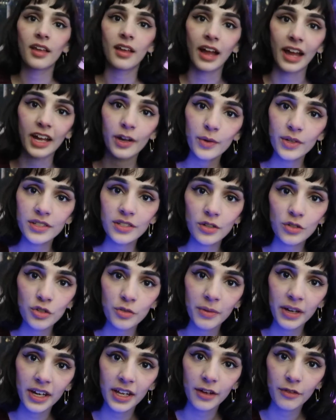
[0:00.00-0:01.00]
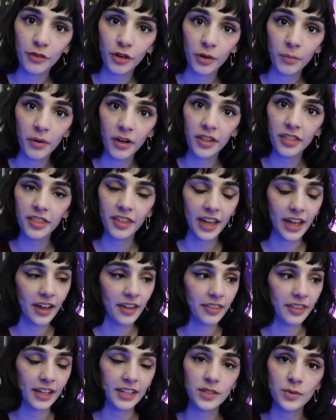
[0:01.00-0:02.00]
I quit social media for a month,
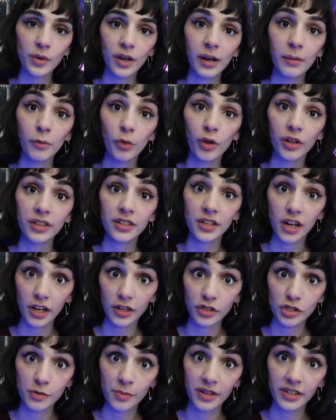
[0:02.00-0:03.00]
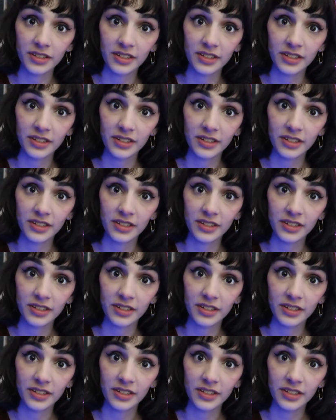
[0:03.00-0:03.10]
and that's what I'm going to talk to you about